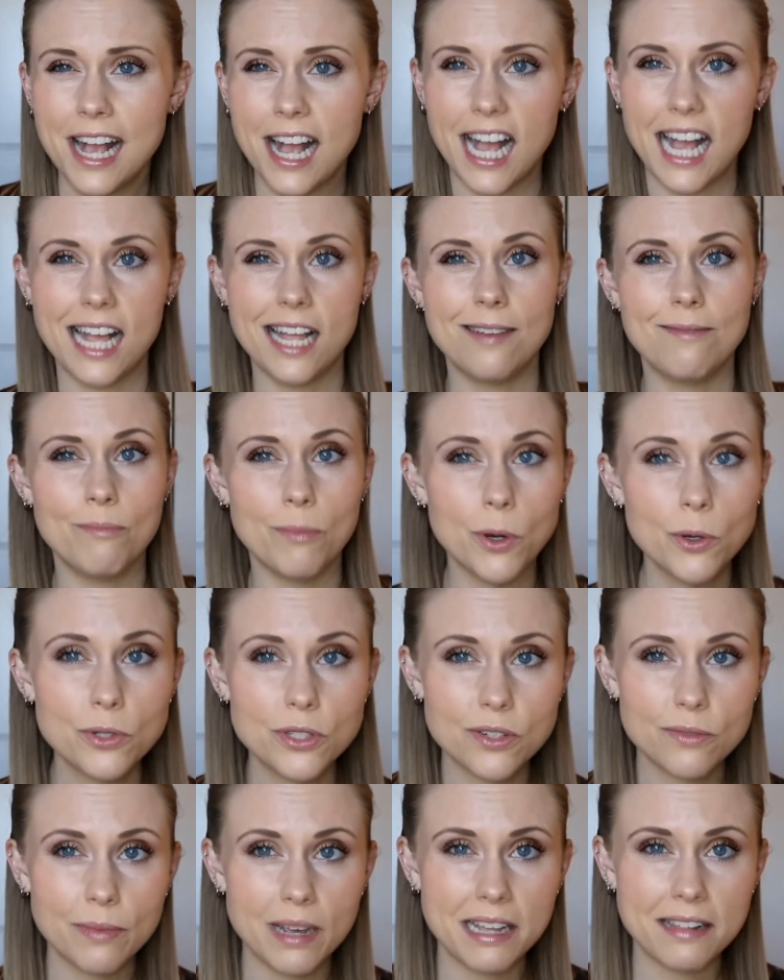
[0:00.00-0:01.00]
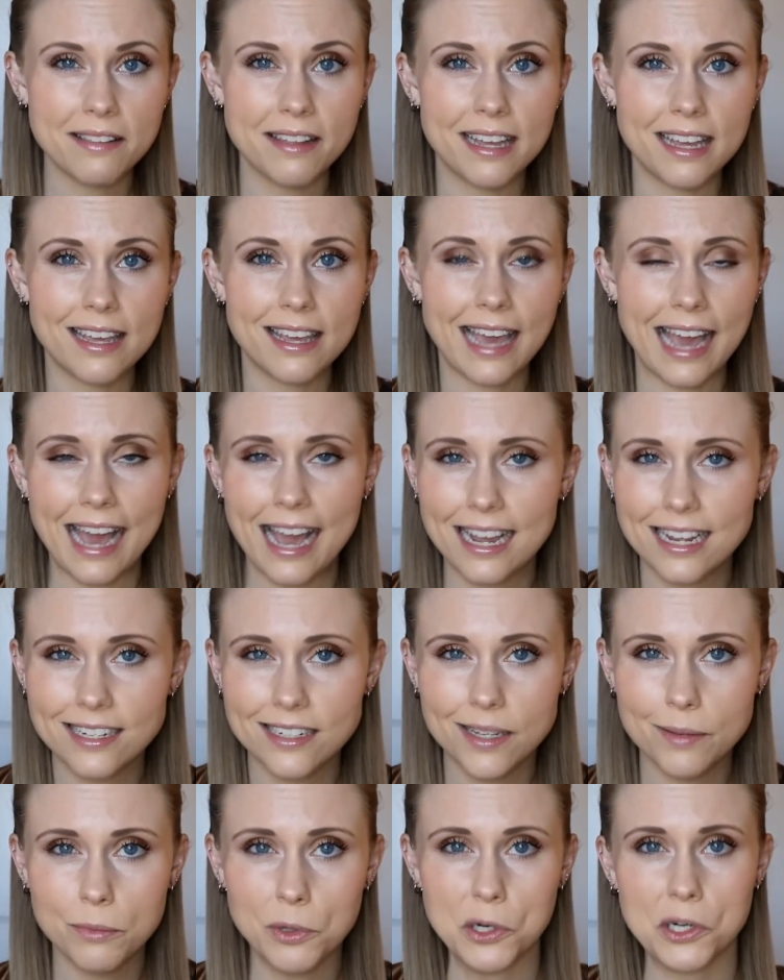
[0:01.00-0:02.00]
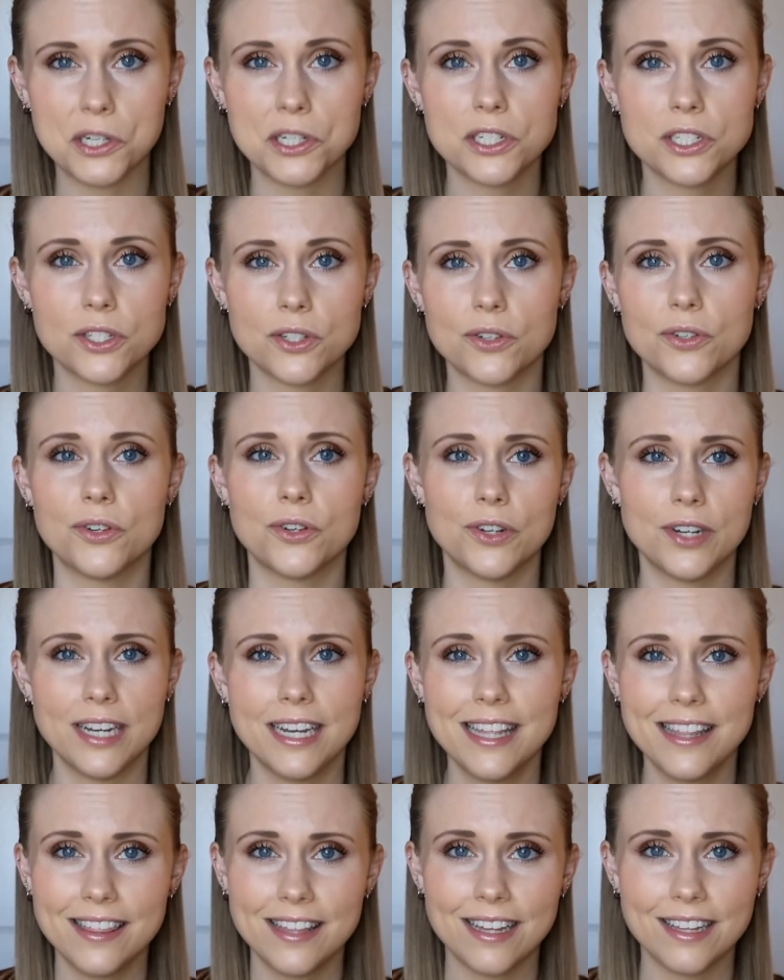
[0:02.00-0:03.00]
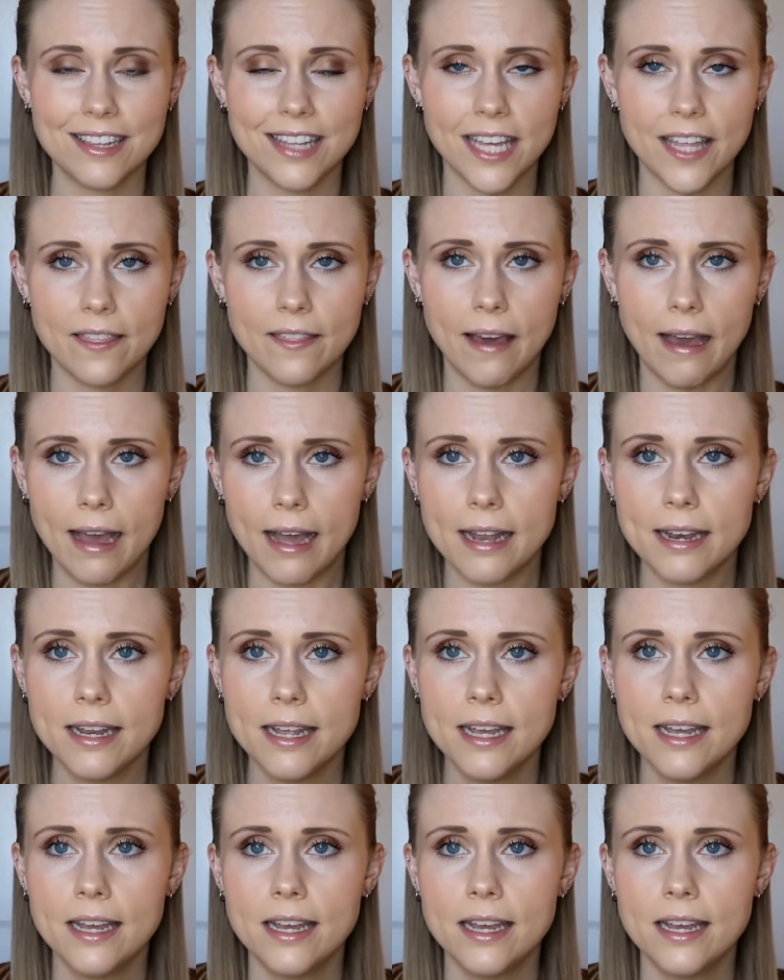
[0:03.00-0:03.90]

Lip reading: and most of my like acne marks or anything like that.